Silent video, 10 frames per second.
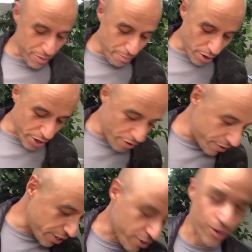
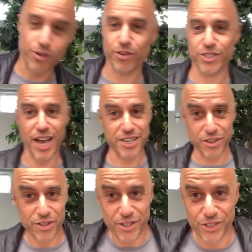Markovian kernels, I
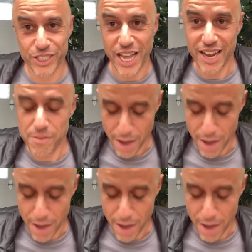don't understand.